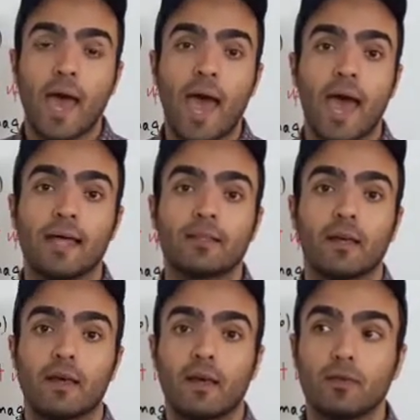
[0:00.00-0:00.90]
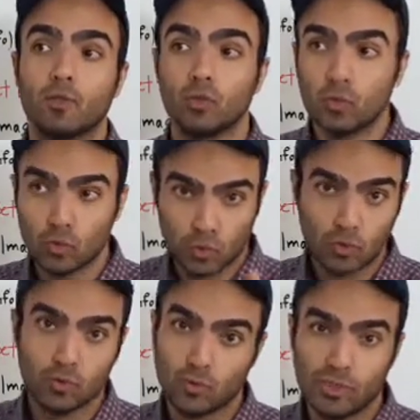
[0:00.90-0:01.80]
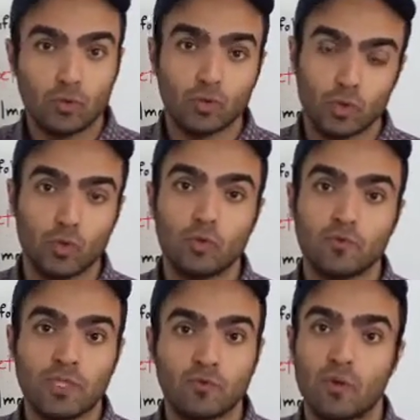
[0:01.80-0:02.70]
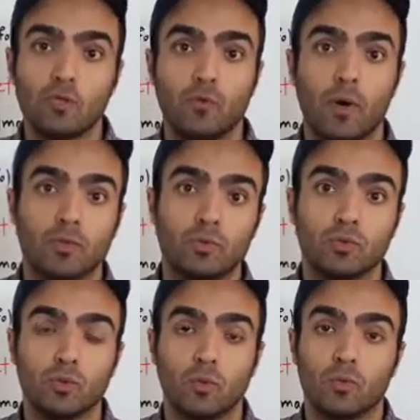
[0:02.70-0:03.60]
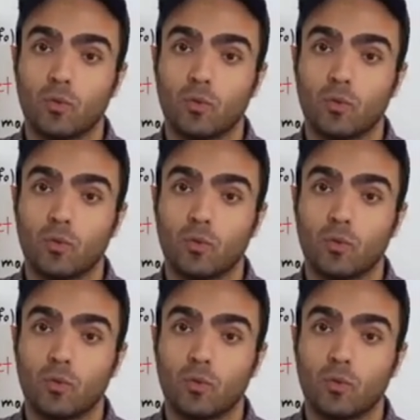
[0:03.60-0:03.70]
and you need to choose which one you want to do.